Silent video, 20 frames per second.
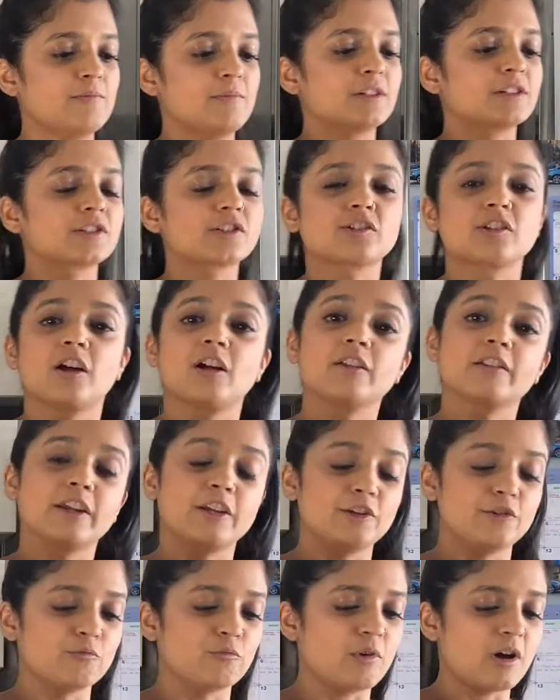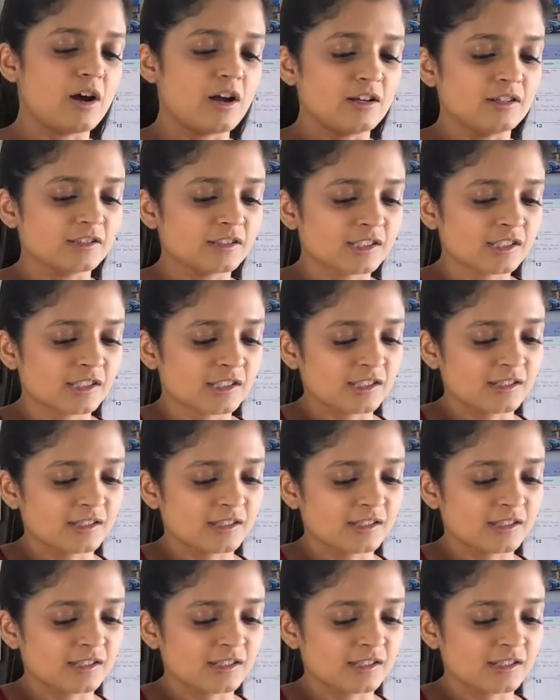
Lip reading: much salt that you want,